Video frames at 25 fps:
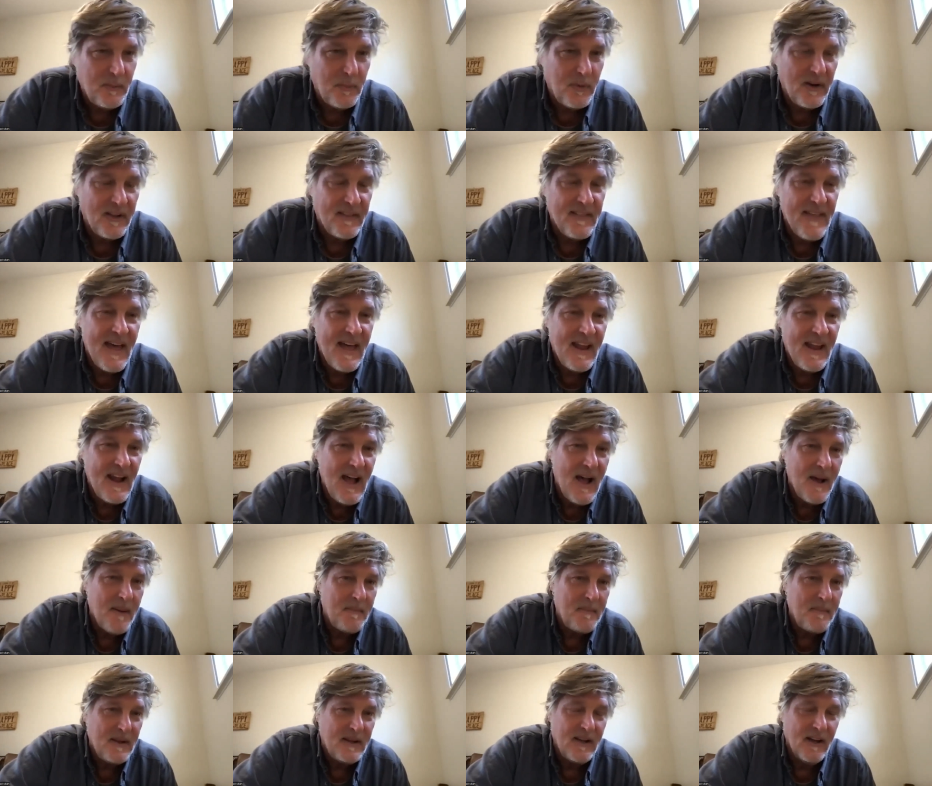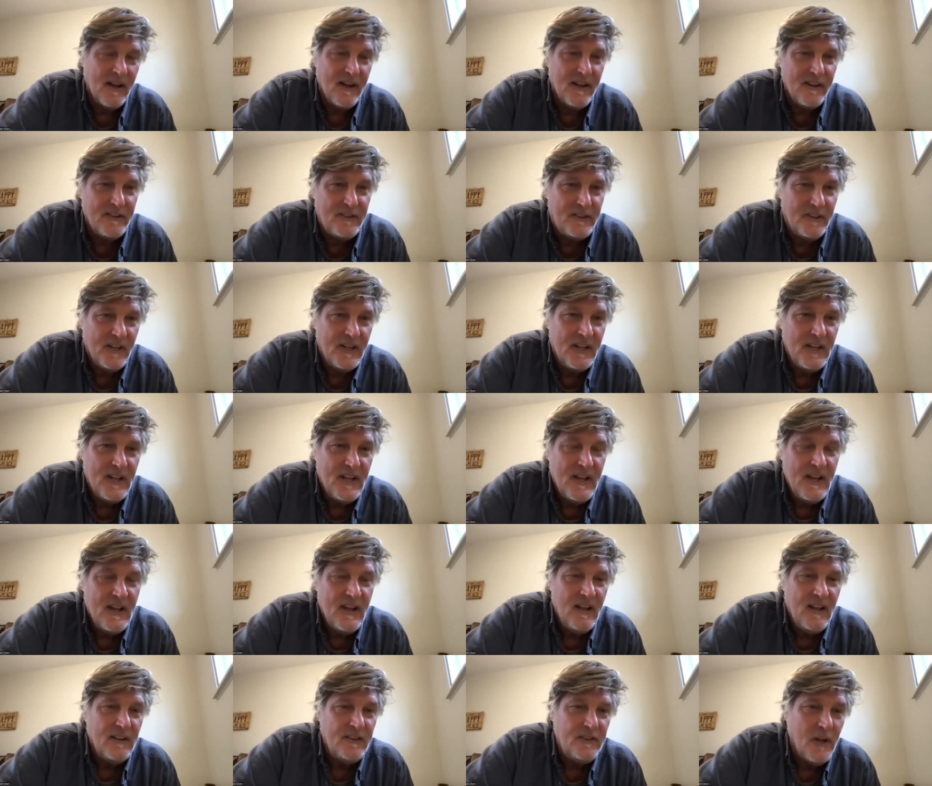you bring that up because
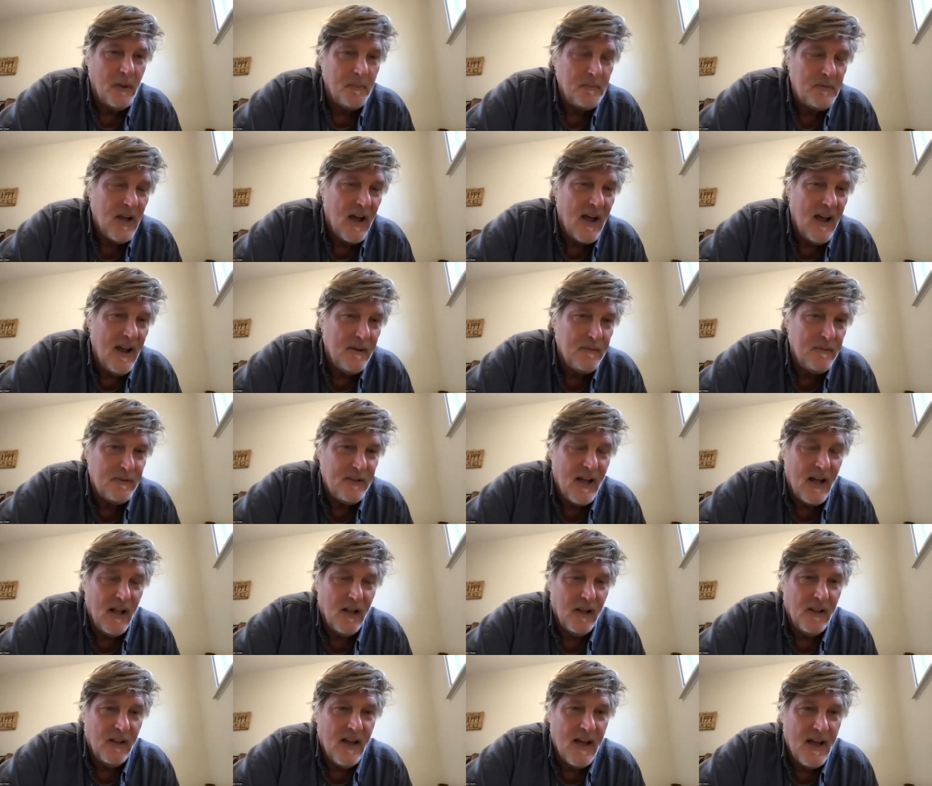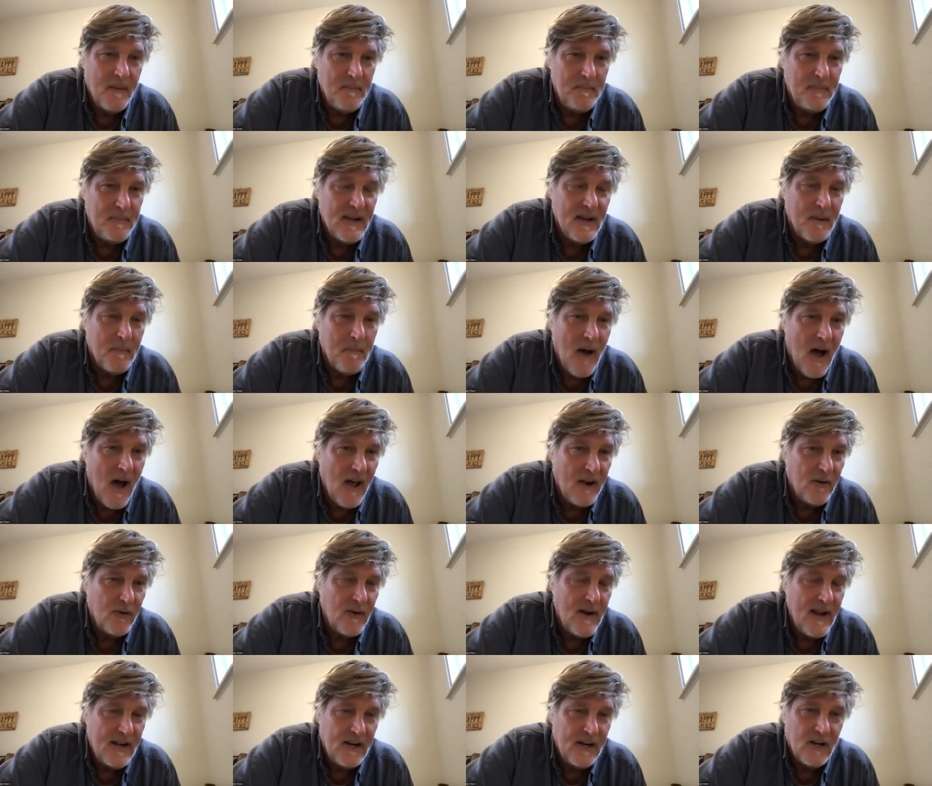sometimes I'll uh, be a
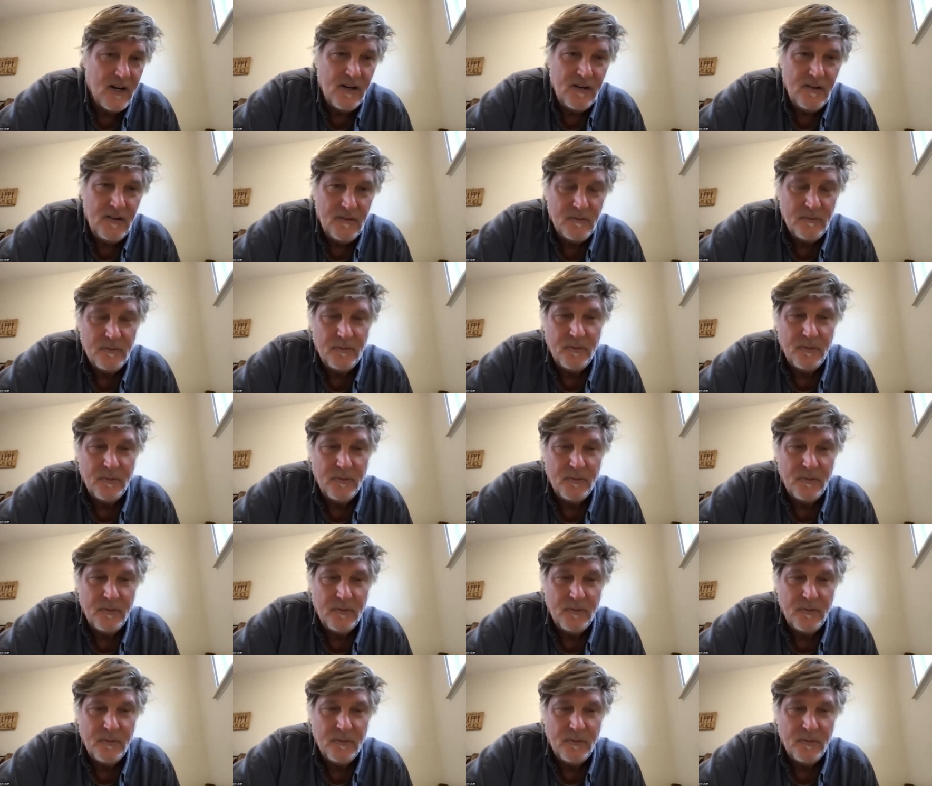moderator